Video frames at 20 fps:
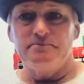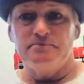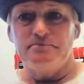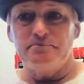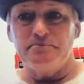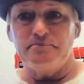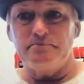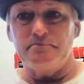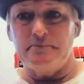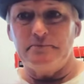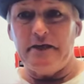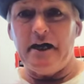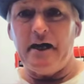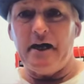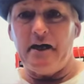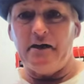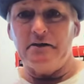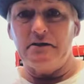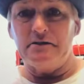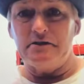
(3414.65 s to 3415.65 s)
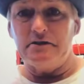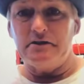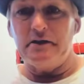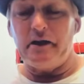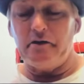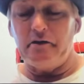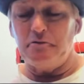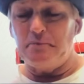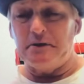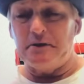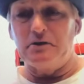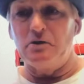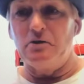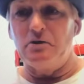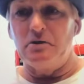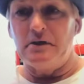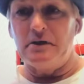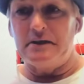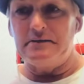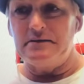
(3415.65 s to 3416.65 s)
Yeah, it would be
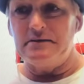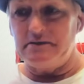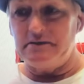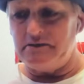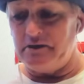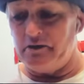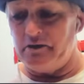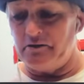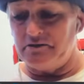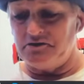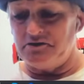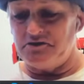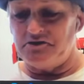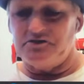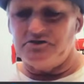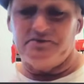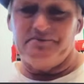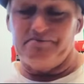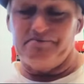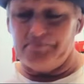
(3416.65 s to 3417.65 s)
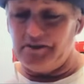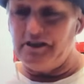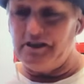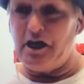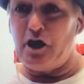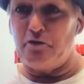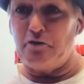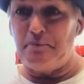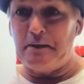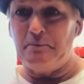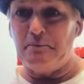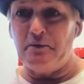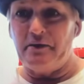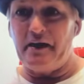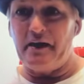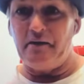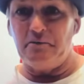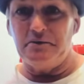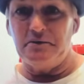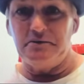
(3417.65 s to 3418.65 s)
cool. Because there's a lot of people
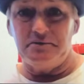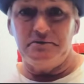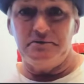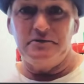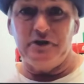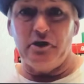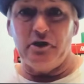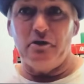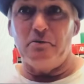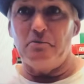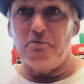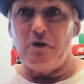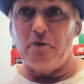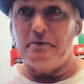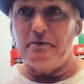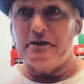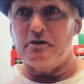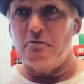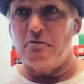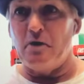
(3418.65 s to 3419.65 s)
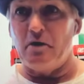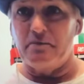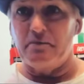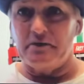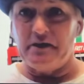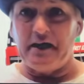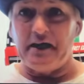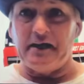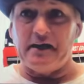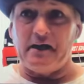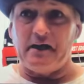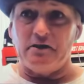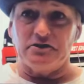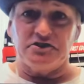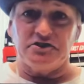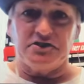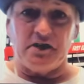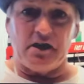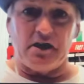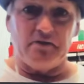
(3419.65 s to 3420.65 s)
that would, want me to come over and hang out and stuff.